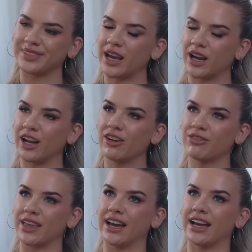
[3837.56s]
Yeah, I
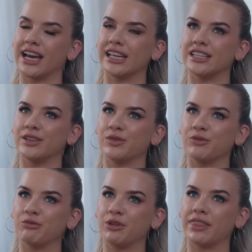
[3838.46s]
love that. And
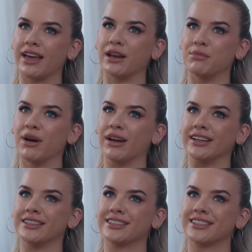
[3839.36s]
with that in
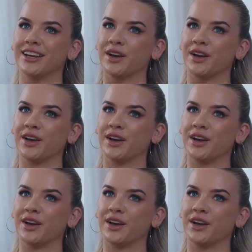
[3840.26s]
mind,